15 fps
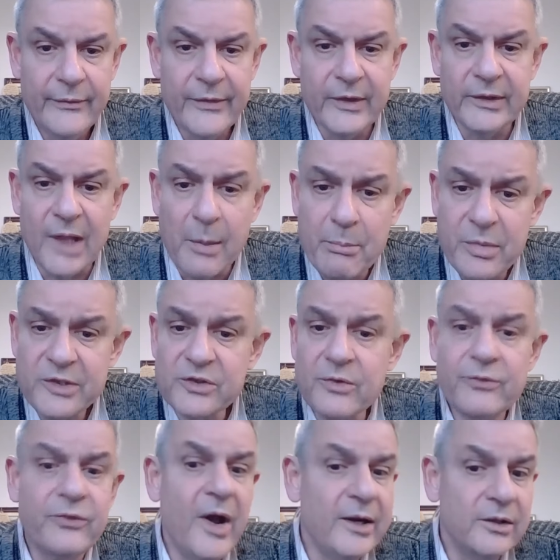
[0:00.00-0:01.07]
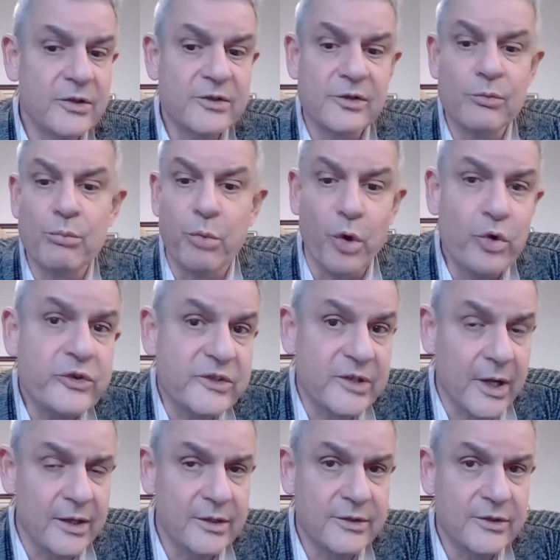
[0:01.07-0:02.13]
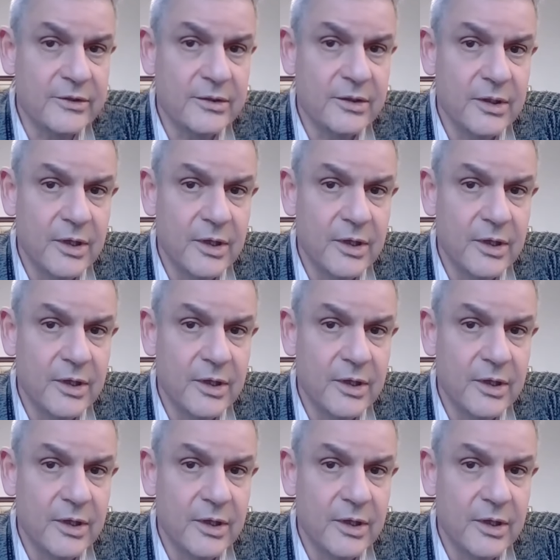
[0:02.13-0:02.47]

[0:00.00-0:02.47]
Numbers of fighters on both sides